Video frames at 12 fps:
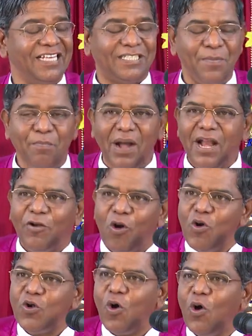Simply
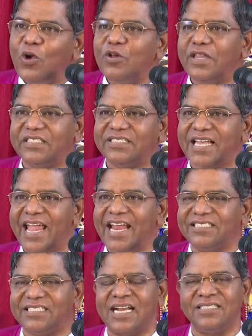don't go to the
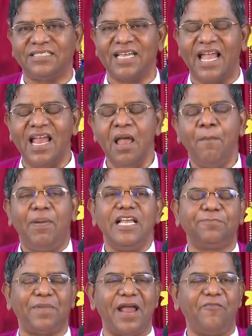saints and say,
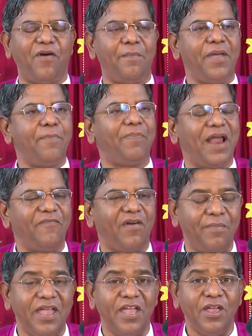please pray for me, pray
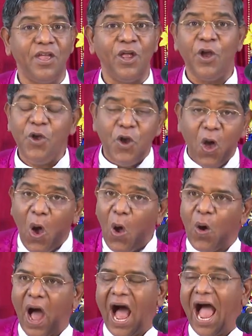for me.
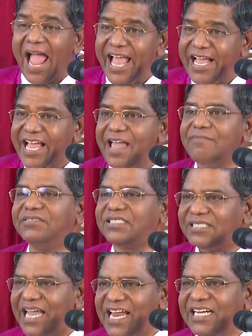No, I give
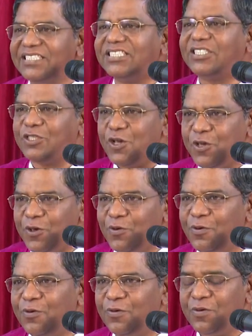saints to
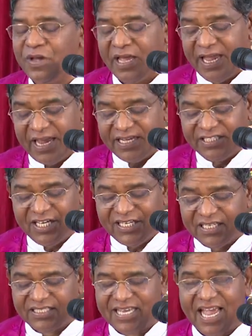you.
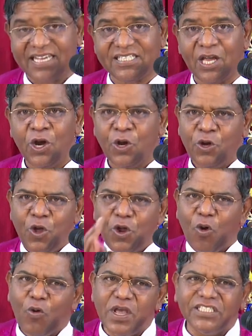Jesus says, do you
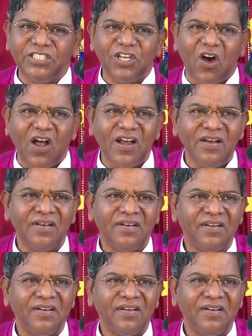know who is John?